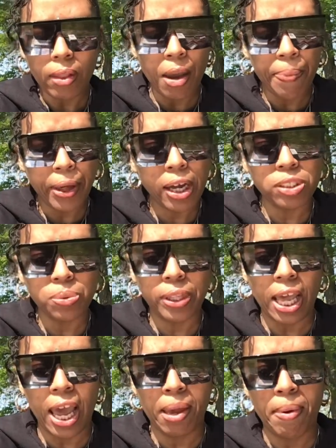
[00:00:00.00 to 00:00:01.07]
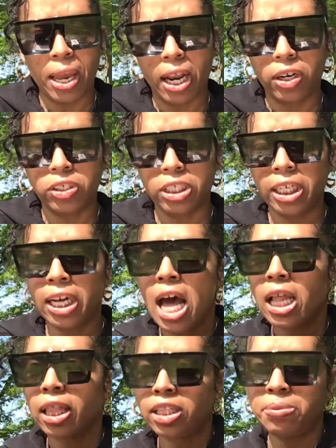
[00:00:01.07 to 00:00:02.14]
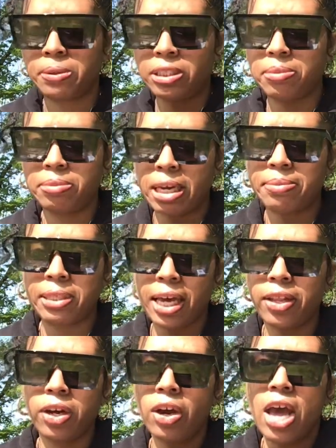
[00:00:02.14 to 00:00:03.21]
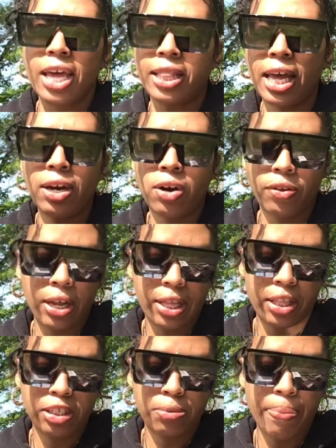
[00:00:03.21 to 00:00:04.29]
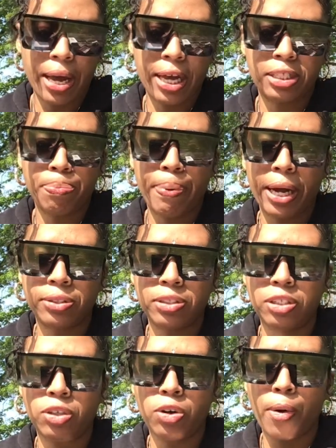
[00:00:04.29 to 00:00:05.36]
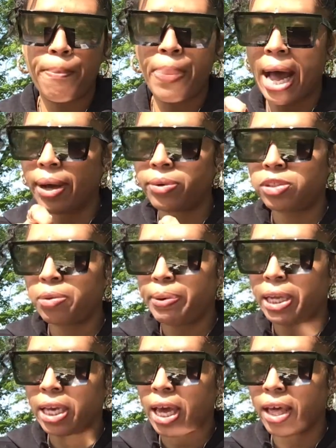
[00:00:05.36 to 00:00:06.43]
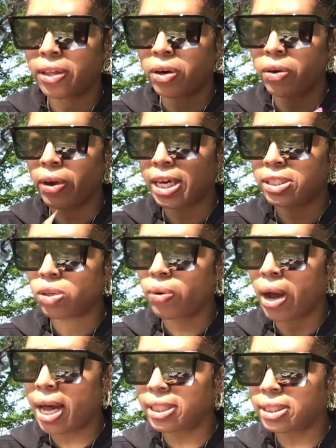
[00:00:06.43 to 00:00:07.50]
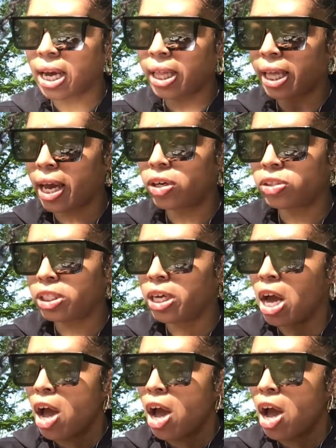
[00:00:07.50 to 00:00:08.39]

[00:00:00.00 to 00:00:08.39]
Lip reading: Because with the Hangman energy, let's spend some time together. They know that you're bound to be together. Okay, so goddess, godlike energy,